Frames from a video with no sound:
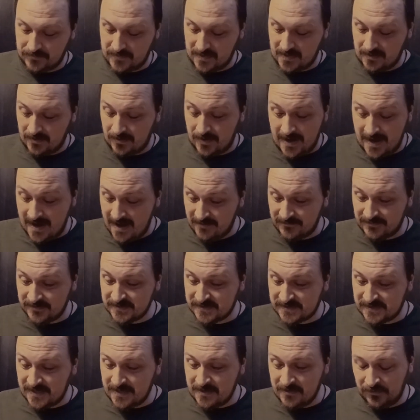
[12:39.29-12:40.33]
I haven't
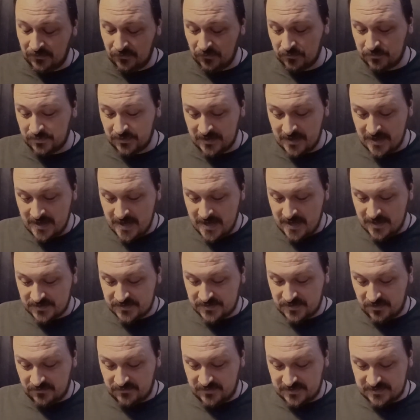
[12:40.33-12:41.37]
seen it all, but it's
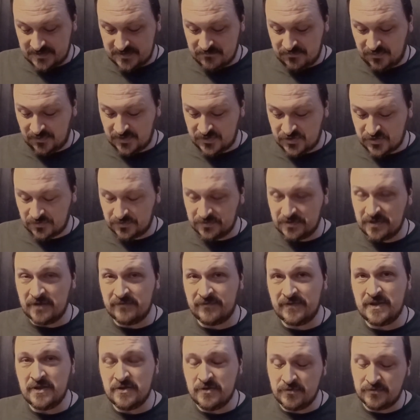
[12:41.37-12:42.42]
directed by John Irving,
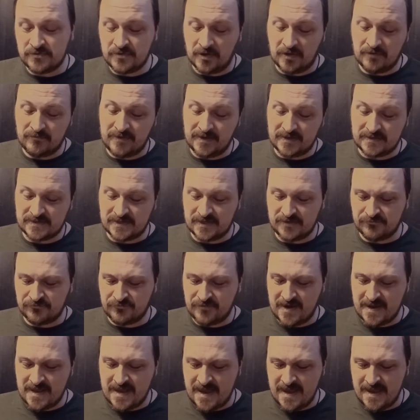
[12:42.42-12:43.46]
who directed
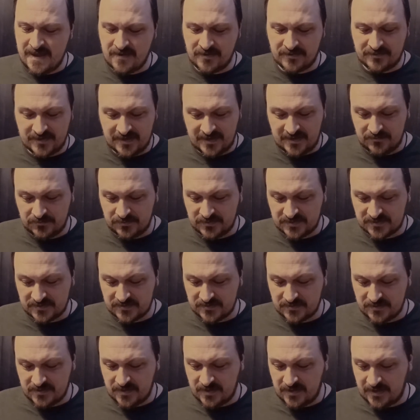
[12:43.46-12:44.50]
Red Heat, I think it was.
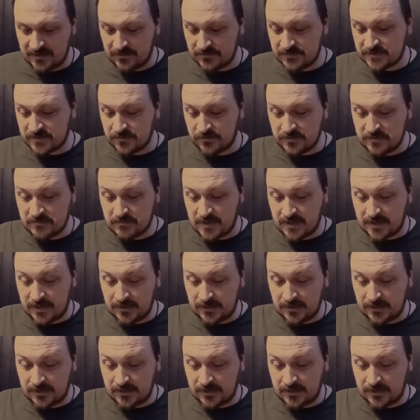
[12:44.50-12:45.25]
Hang on, it's got on the back here.